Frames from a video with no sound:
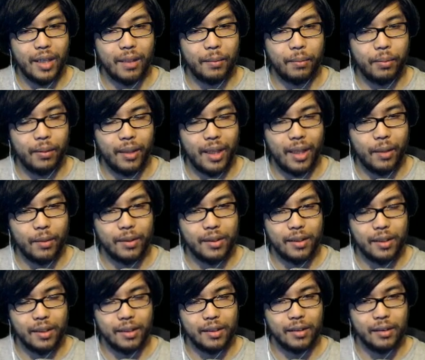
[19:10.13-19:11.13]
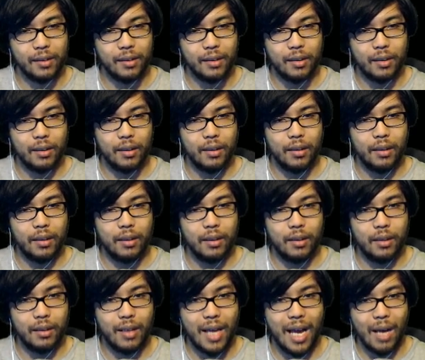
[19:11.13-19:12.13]
to play. What's this?
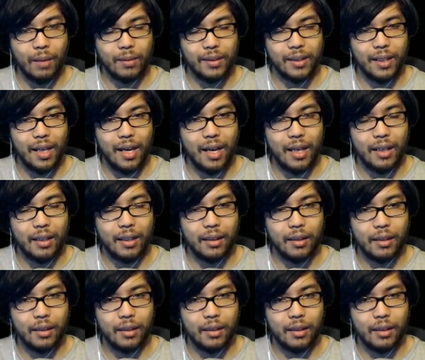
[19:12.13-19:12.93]
Outside.